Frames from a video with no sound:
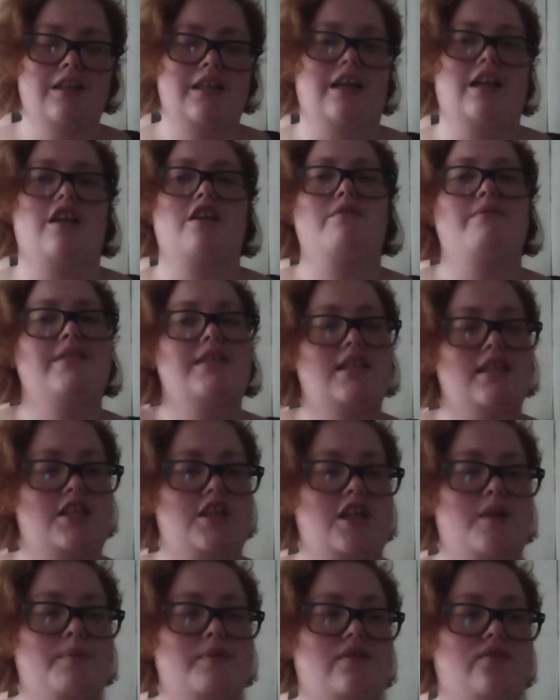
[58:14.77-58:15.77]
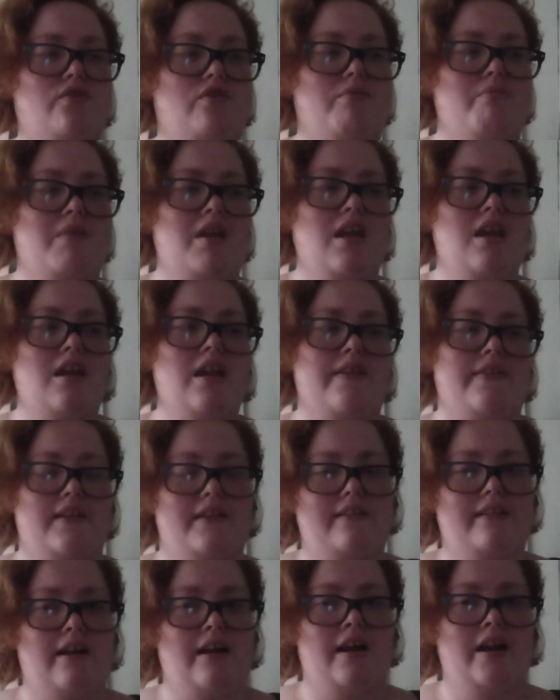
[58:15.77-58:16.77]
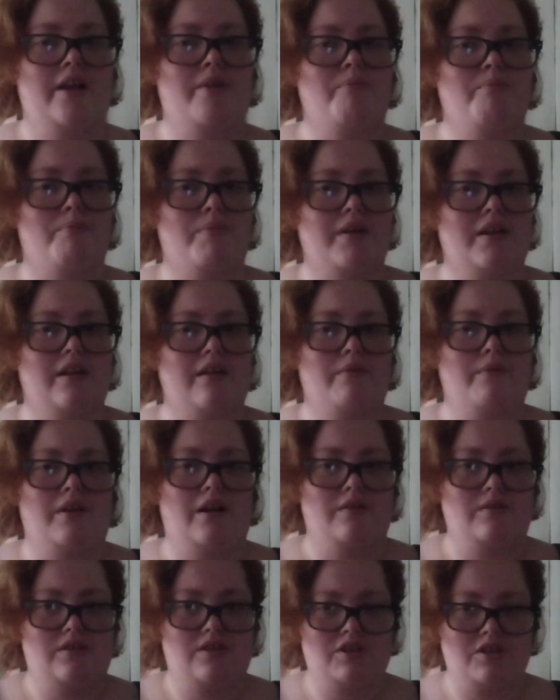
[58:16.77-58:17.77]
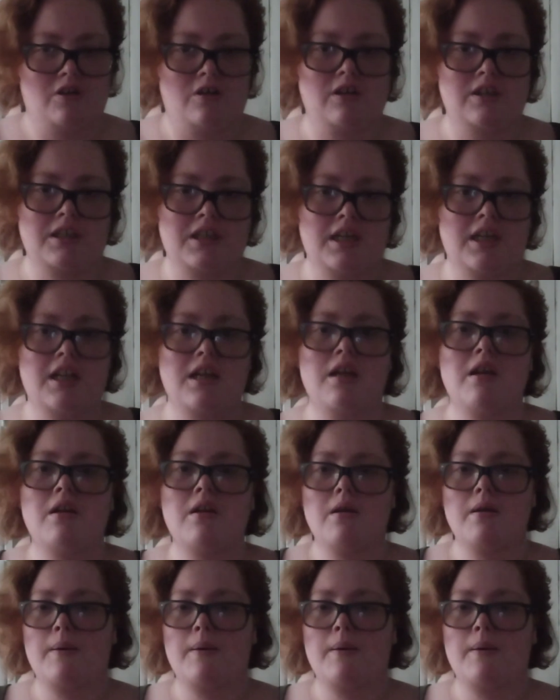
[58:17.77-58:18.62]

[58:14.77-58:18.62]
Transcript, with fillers: Like it was the cheapest for me at the time, but when I was started,